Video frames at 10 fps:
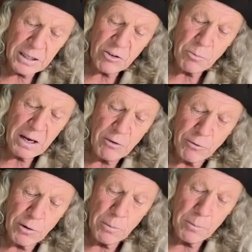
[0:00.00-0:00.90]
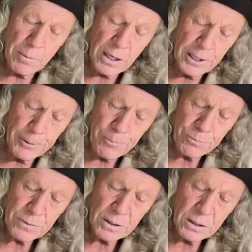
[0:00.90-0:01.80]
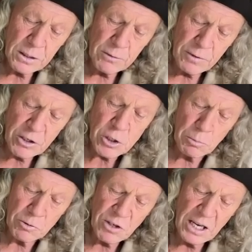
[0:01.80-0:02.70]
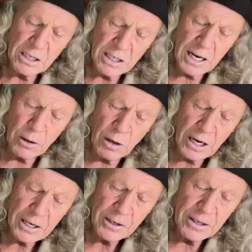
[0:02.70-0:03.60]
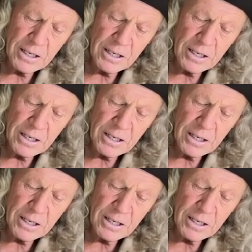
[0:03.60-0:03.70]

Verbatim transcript: it's made from um, a vegetable tanned cowhide.